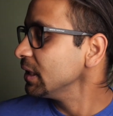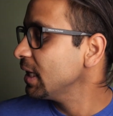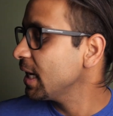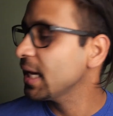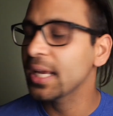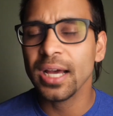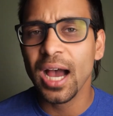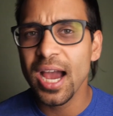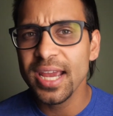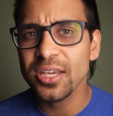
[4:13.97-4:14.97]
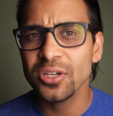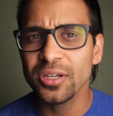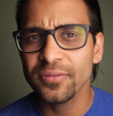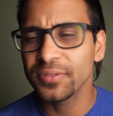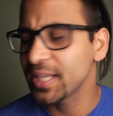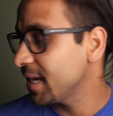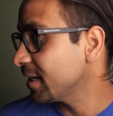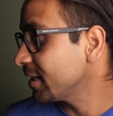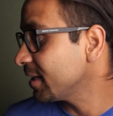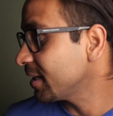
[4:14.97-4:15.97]
And I could have
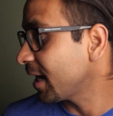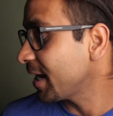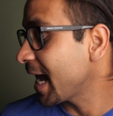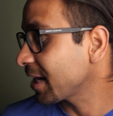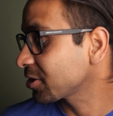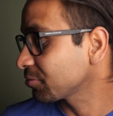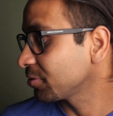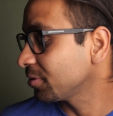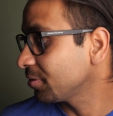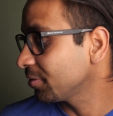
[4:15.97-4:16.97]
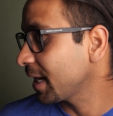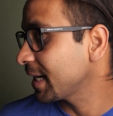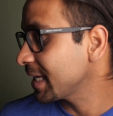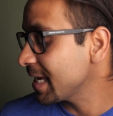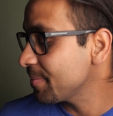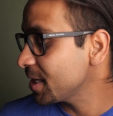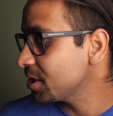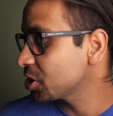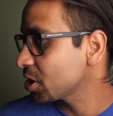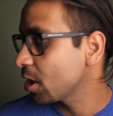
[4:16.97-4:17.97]
taken a natural light
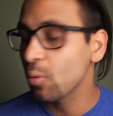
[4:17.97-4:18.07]
image,